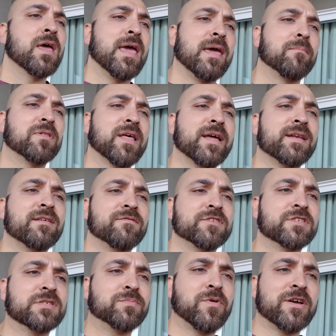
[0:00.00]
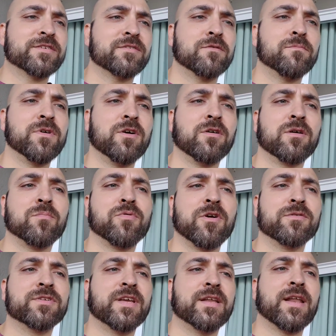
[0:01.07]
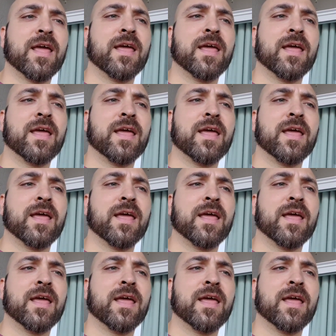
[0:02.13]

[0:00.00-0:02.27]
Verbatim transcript: a blend of espresso, milk, protein,